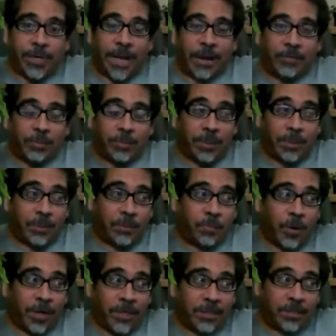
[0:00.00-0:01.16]
have to be
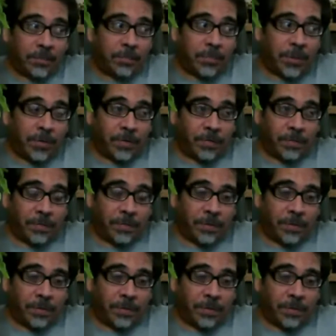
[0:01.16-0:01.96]
raised above